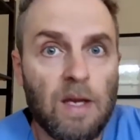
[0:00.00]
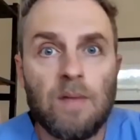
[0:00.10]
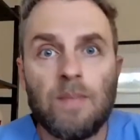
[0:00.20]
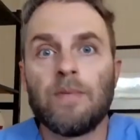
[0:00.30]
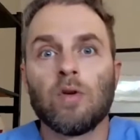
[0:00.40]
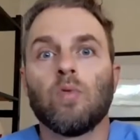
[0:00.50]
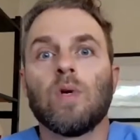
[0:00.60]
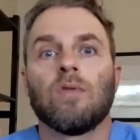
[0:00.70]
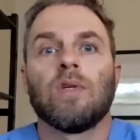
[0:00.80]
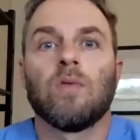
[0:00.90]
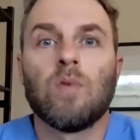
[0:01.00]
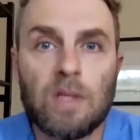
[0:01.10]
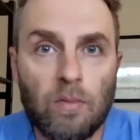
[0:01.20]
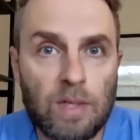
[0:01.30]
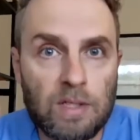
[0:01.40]
Maybe you're wondering what
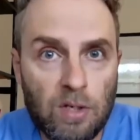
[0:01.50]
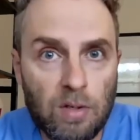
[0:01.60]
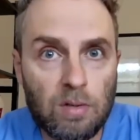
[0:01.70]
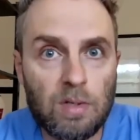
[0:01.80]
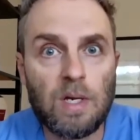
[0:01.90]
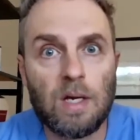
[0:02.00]
the return